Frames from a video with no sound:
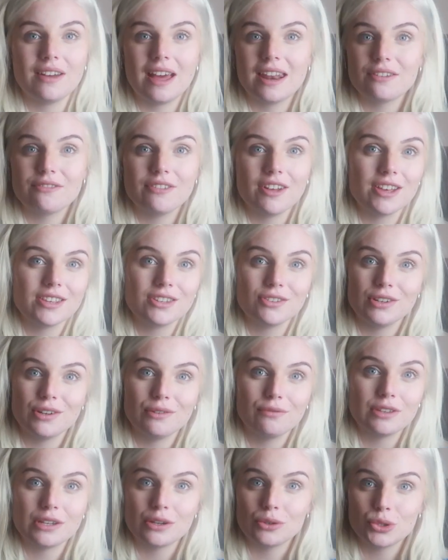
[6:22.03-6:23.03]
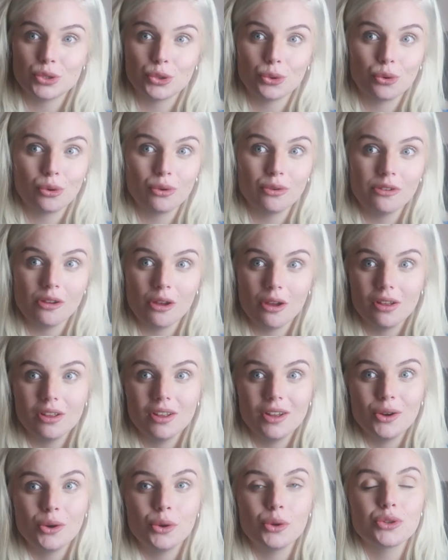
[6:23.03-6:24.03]
anniversary of the
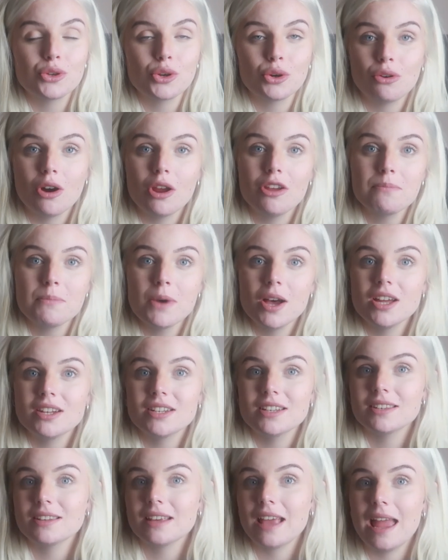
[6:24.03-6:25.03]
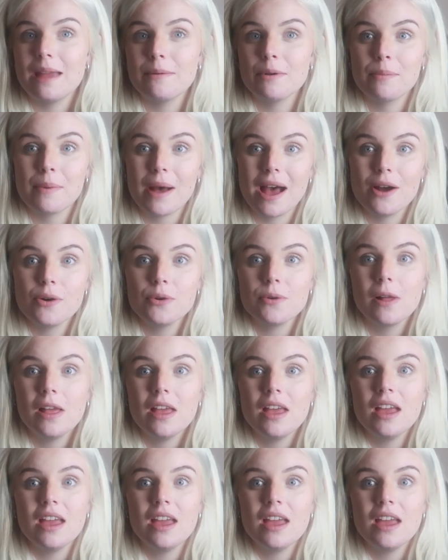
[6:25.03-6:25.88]
Otoro murders came about.